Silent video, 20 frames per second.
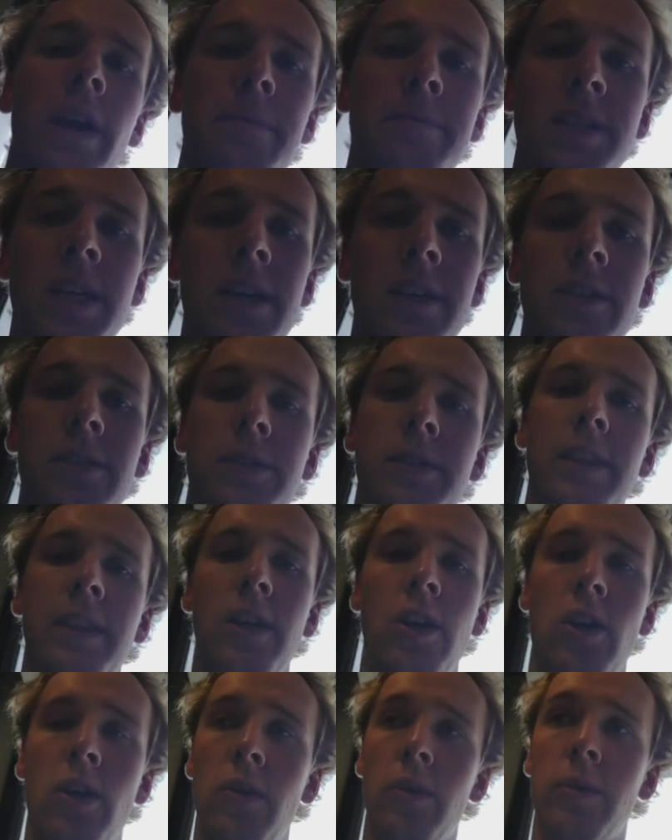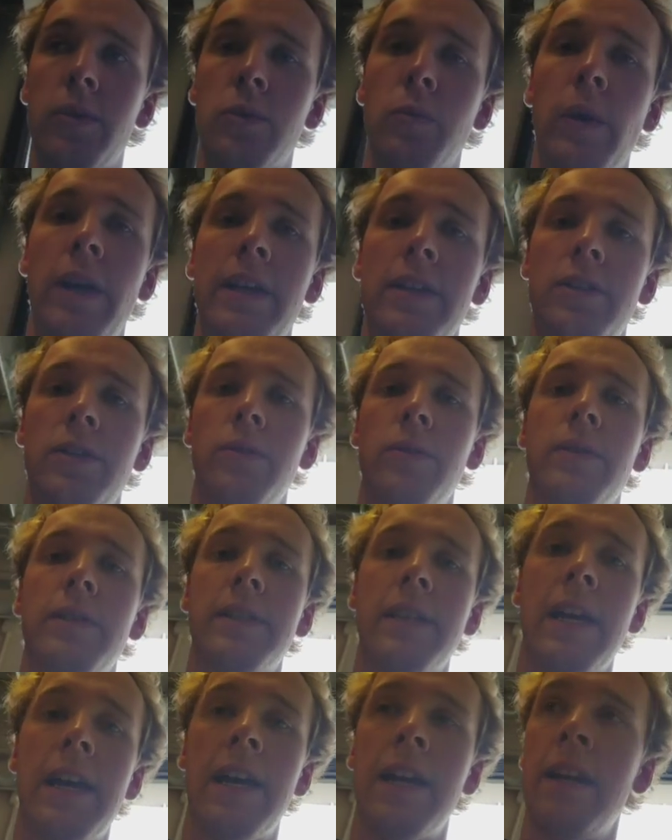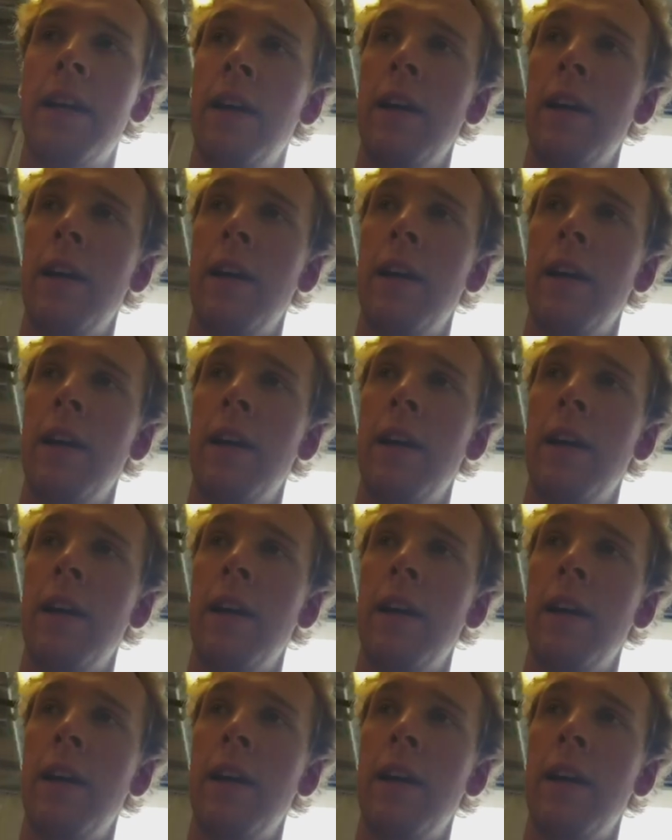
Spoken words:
I'm done using the hose, what I do is that